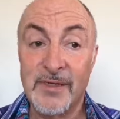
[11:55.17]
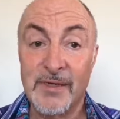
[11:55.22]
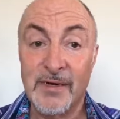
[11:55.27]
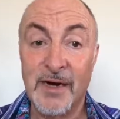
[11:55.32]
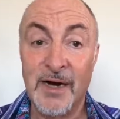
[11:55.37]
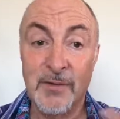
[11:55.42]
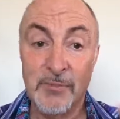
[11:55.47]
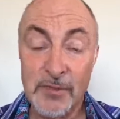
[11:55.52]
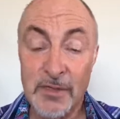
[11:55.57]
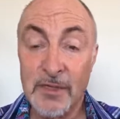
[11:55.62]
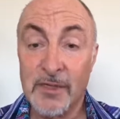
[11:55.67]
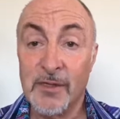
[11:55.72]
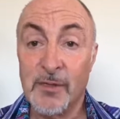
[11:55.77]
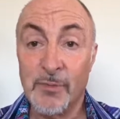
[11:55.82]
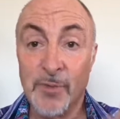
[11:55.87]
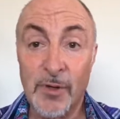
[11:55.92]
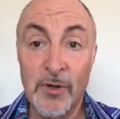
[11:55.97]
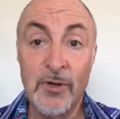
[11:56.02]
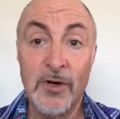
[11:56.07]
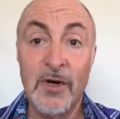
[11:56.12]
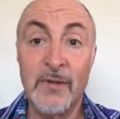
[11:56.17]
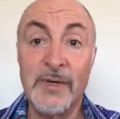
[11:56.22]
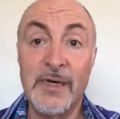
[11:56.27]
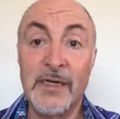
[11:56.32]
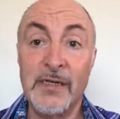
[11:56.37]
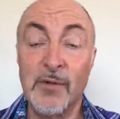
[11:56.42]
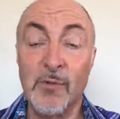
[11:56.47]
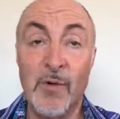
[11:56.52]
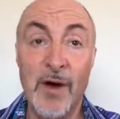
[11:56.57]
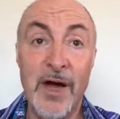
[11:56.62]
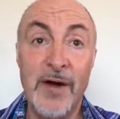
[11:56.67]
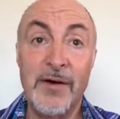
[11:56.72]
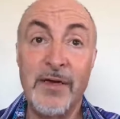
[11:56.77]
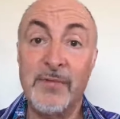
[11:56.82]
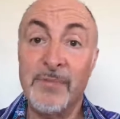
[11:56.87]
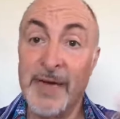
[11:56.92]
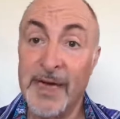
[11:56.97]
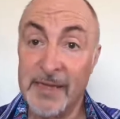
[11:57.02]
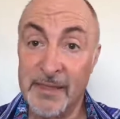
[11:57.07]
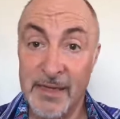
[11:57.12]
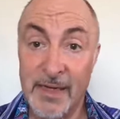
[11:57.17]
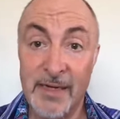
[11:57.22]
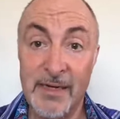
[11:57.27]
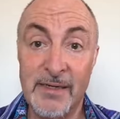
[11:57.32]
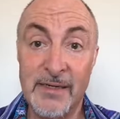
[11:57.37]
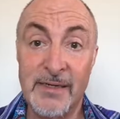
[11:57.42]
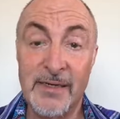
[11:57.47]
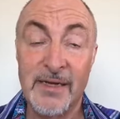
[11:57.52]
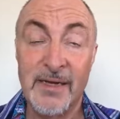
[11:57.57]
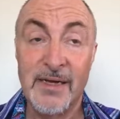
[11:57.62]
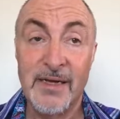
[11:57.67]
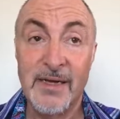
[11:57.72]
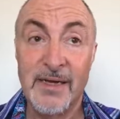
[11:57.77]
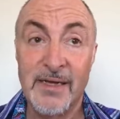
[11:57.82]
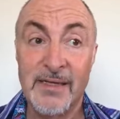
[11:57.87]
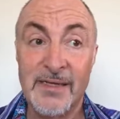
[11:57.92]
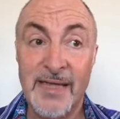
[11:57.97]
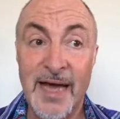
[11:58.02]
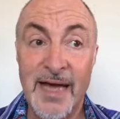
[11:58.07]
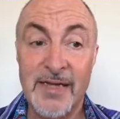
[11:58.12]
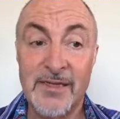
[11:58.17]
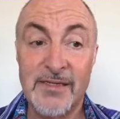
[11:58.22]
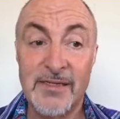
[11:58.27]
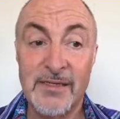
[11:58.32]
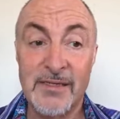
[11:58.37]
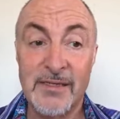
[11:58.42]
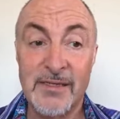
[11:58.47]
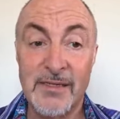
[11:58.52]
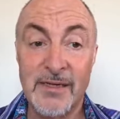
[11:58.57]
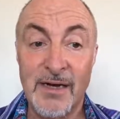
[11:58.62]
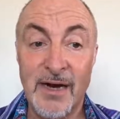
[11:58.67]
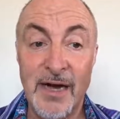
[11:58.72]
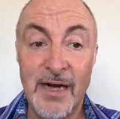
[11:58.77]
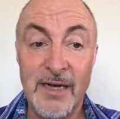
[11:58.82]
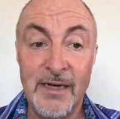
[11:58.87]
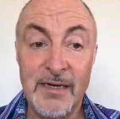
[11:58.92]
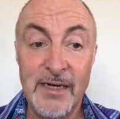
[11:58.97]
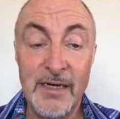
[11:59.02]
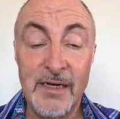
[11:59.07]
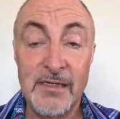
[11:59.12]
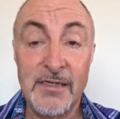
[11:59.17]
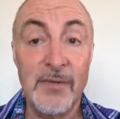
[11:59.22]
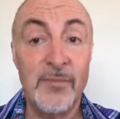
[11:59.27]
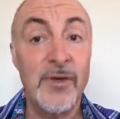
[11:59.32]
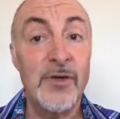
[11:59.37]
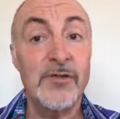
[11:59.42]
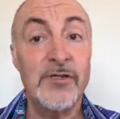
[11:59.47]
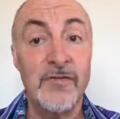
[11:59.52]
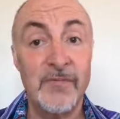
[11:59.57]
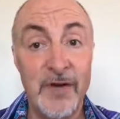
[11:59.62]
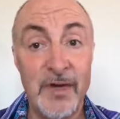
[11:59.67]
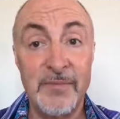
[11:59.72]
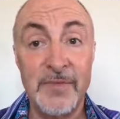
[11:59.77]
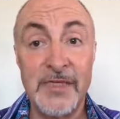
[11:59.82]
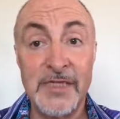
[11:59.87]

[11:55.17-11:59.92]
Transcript: I was under the programming and the wiring back then that I needed somebody else to fill up the